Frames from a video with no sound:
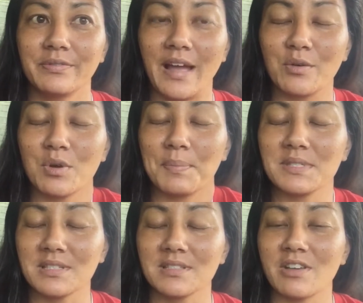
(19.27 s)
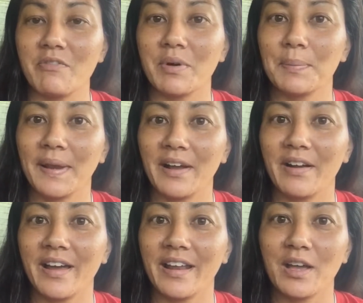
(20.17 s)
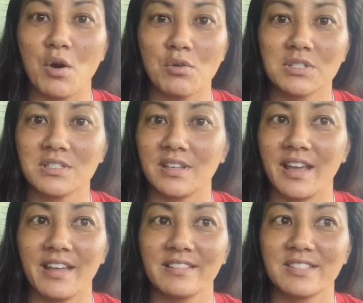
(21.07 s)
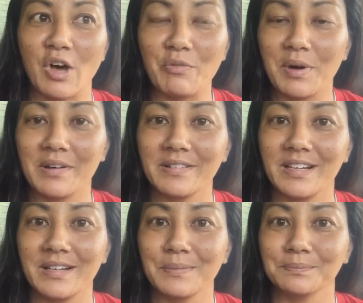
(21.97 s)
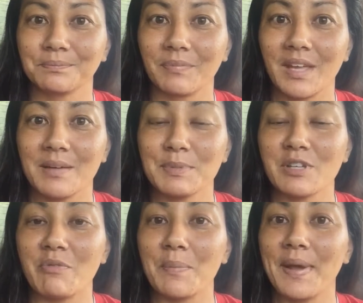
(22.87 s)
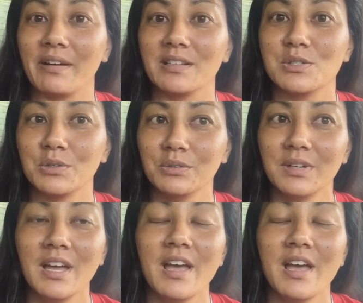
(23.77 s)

I grew up as a softball player and I coached and I had softball, um, I'm a softball parent too.